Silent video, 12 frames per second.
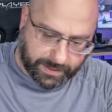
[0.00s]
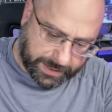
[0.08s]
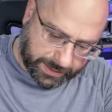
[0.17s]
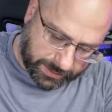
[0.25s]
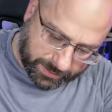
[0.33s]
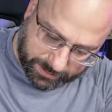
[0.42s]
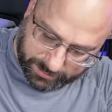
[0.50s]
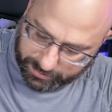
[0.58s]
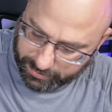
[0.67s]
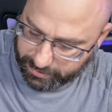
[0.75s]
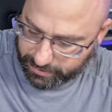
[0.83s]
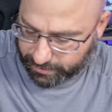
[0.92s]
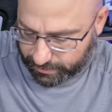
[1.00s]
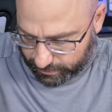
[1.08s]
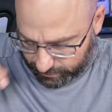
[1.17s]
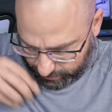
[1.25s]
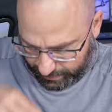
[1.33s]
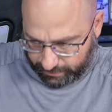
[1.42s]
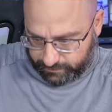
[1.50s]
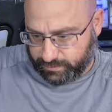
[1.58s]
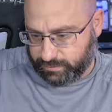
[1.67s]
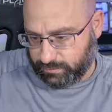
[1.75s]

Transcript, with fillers: that is uh, that